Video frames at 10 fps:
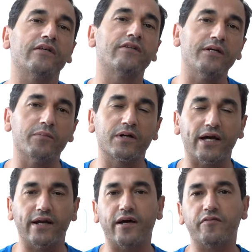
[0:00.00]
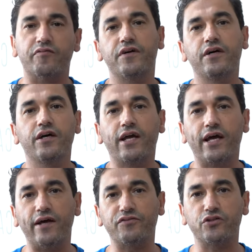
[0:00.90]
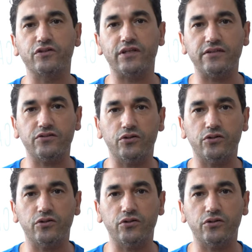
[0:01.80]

the team can have success.